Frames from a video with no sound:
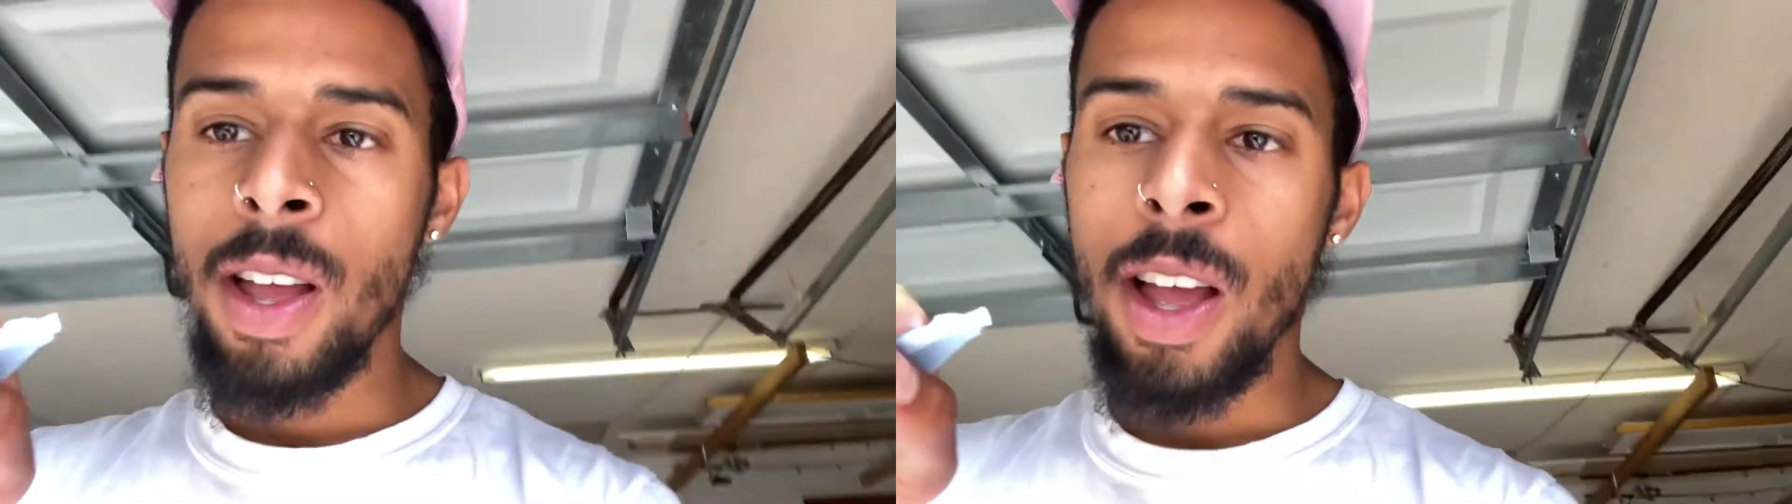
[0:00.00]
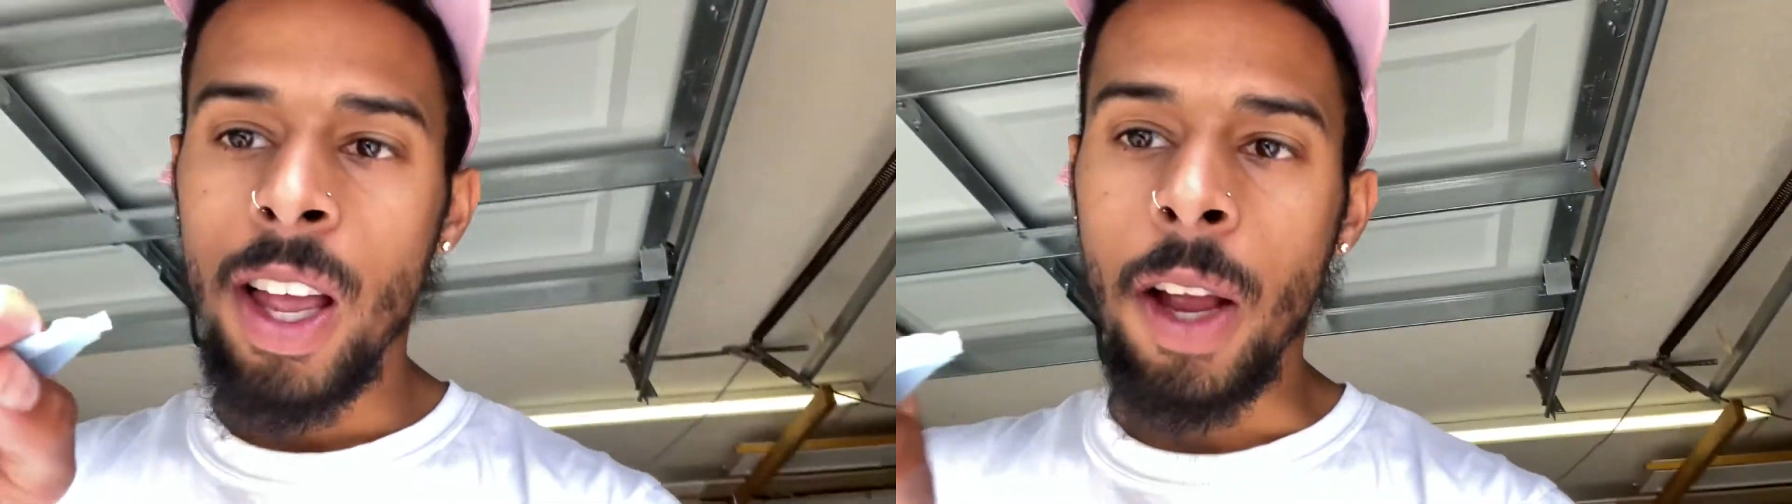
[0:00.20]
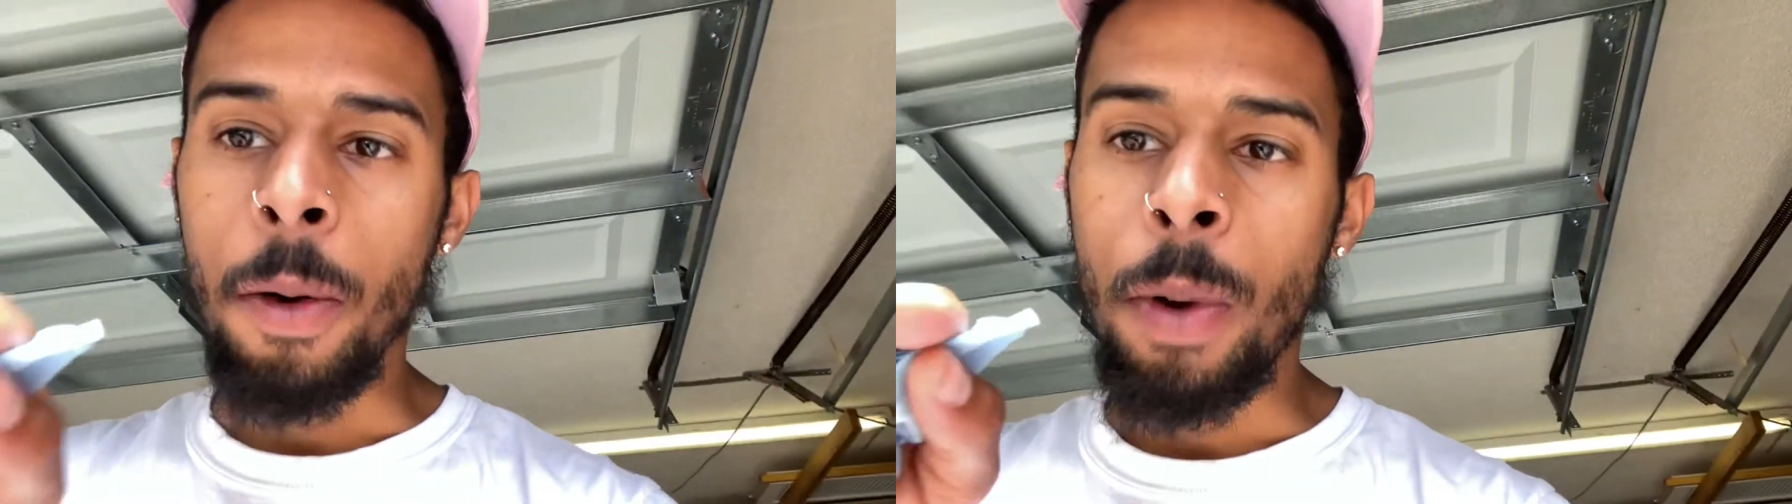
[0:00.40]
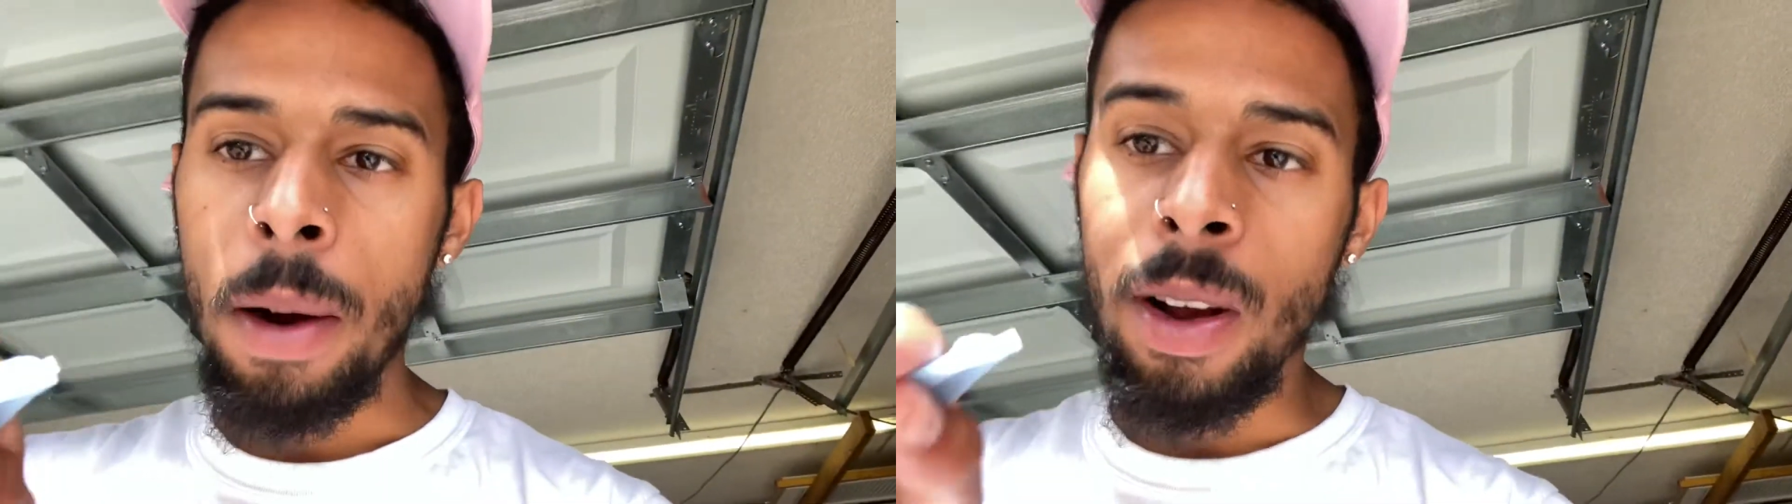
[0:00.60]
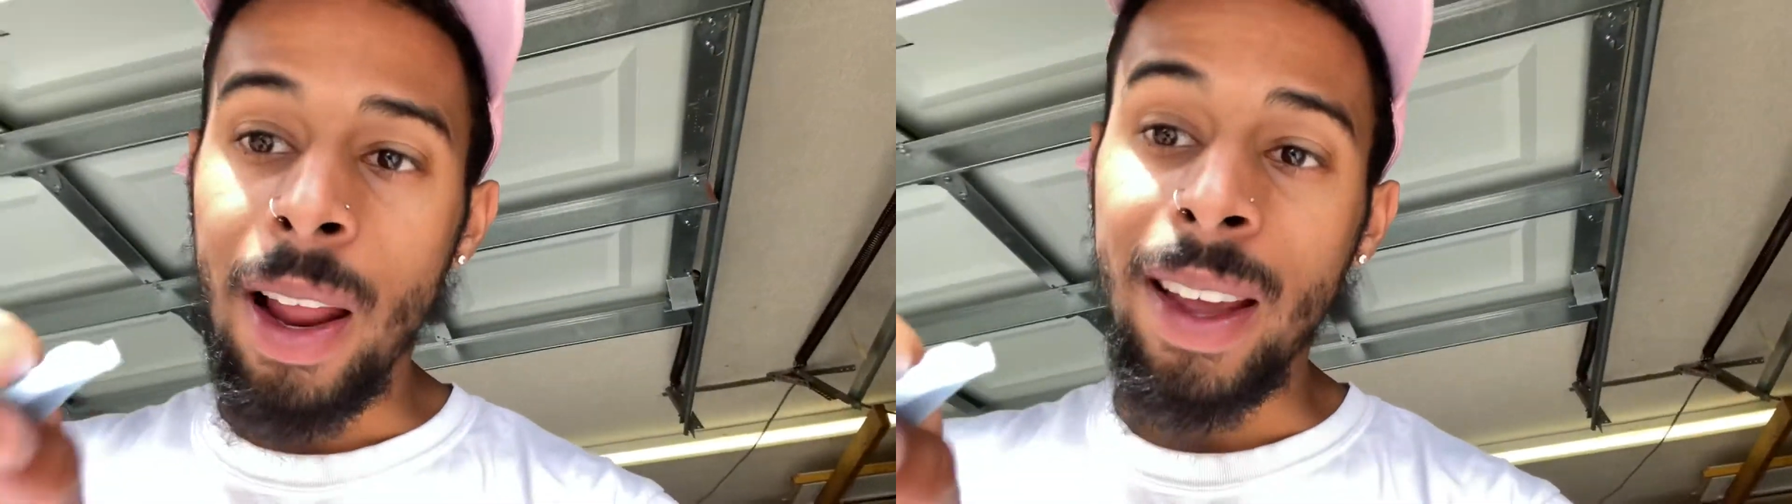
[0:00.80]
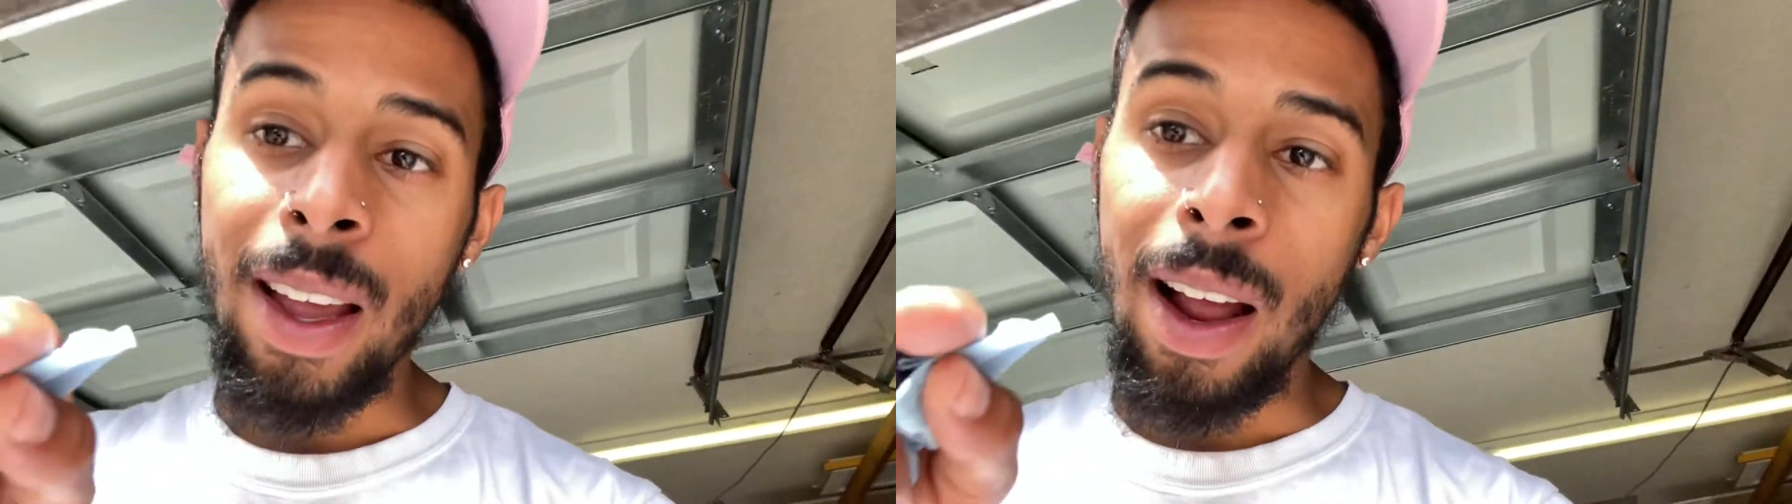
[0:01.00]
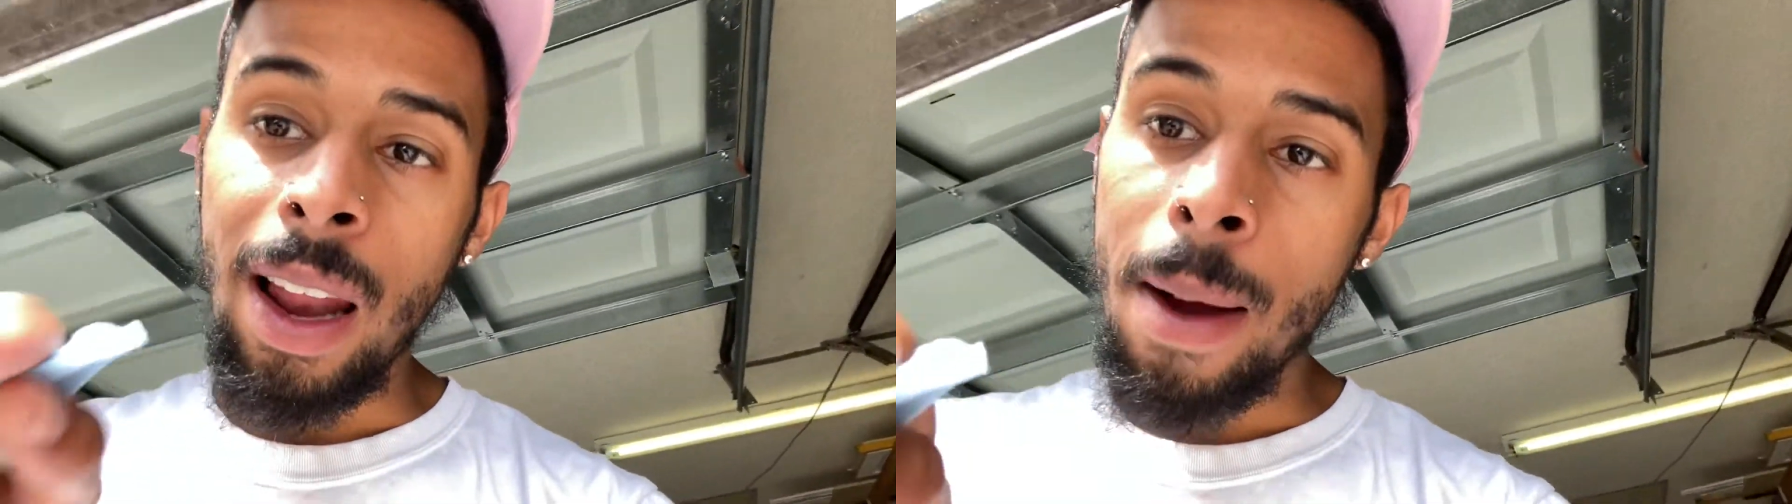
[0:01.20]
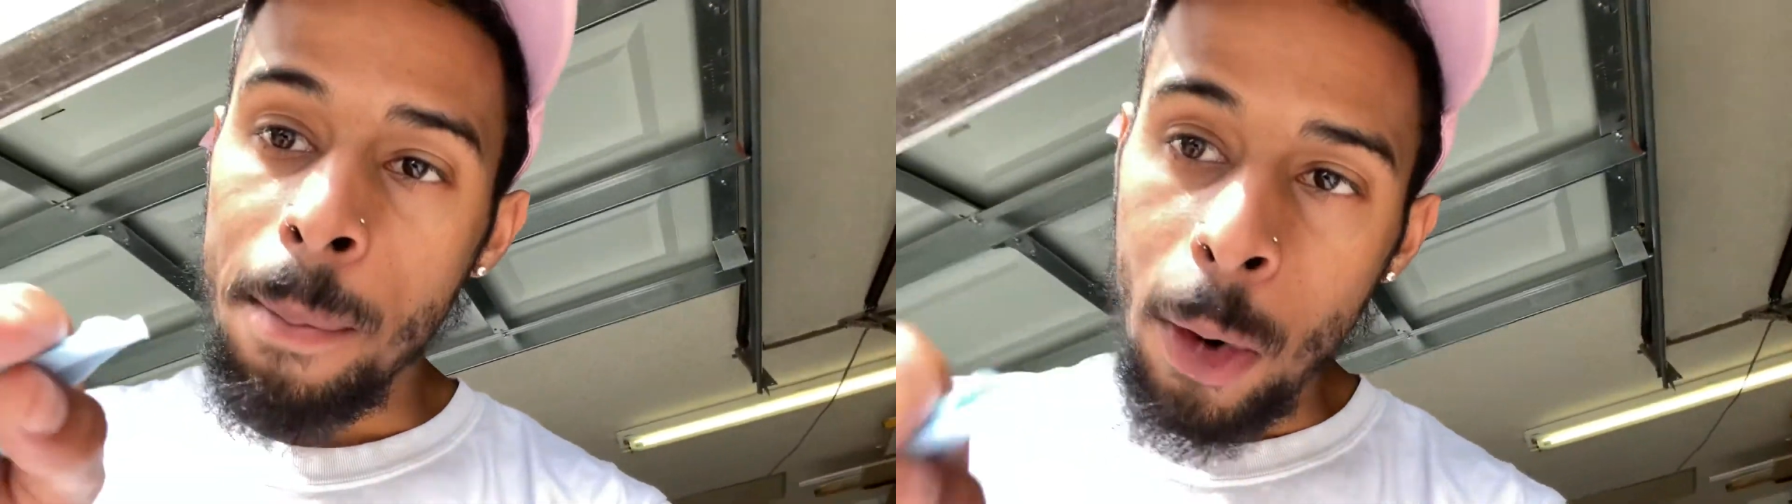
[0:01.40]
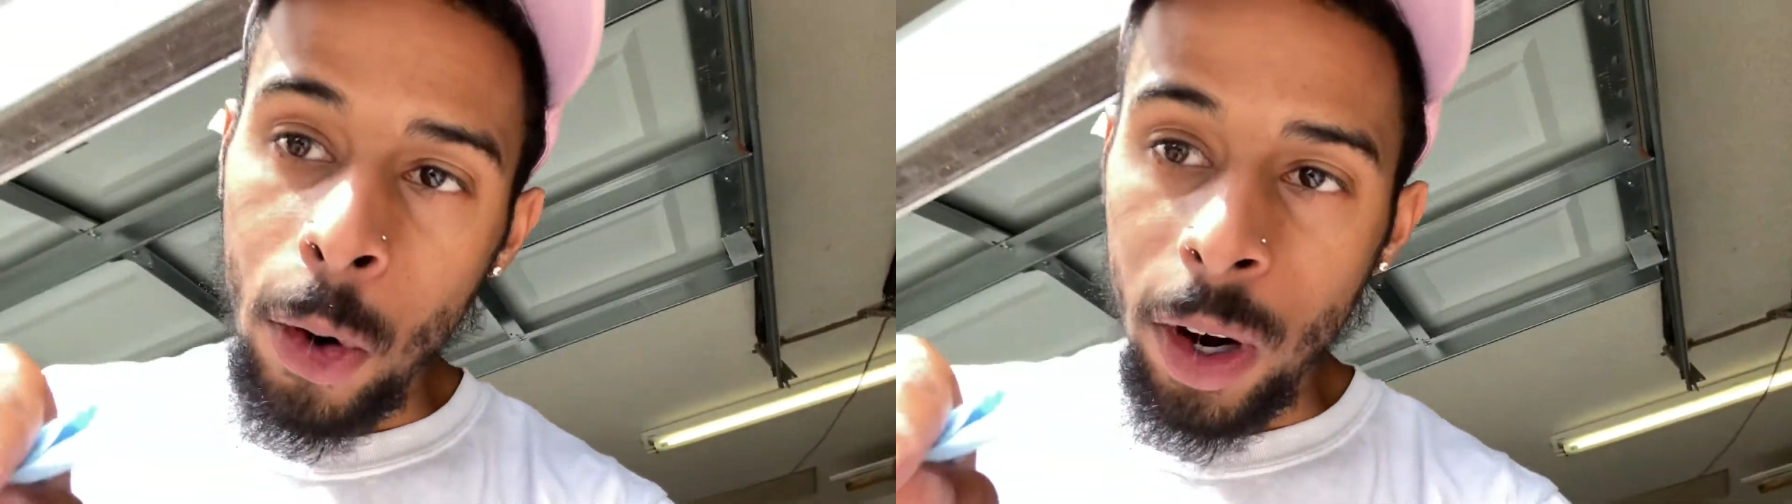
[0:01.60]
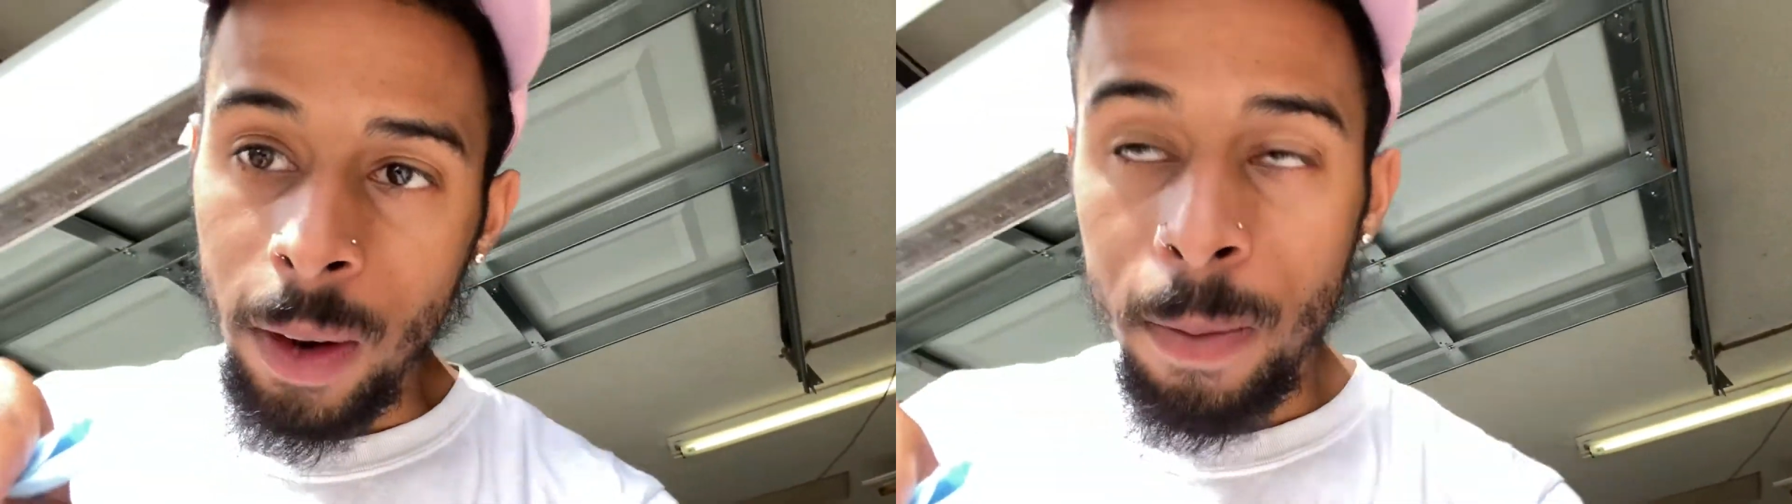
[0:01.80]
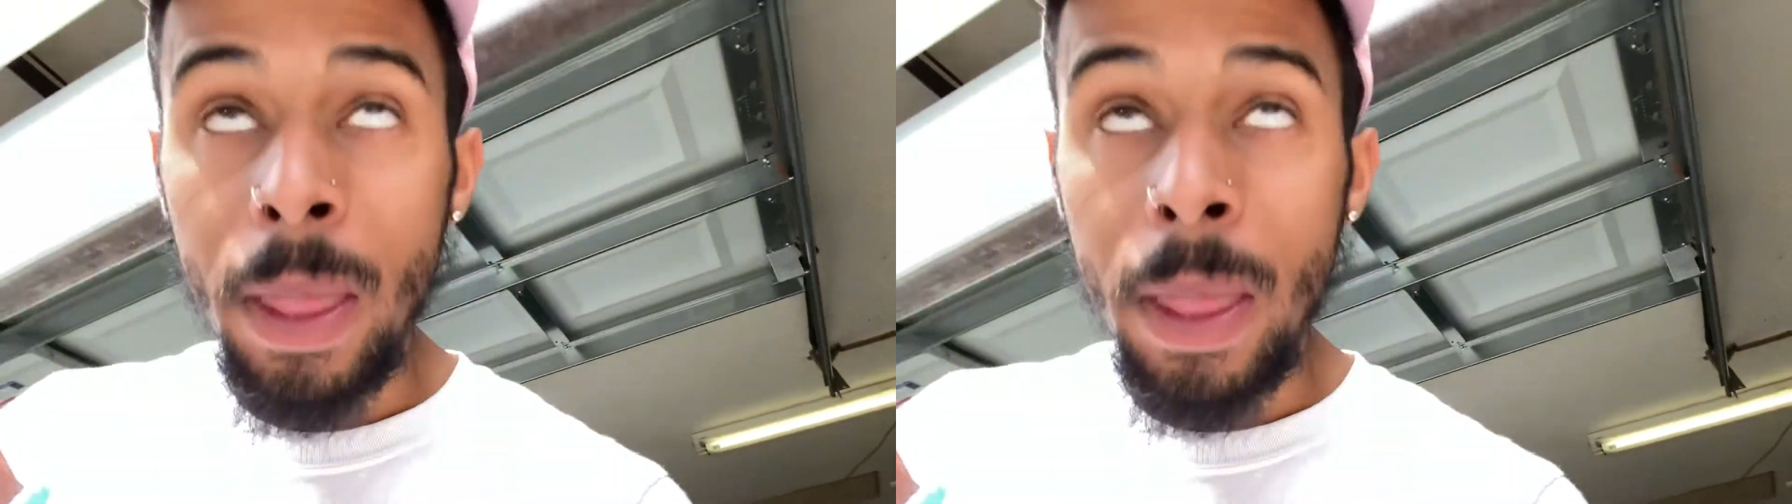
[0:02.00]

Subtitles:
you'll probably like it a lot more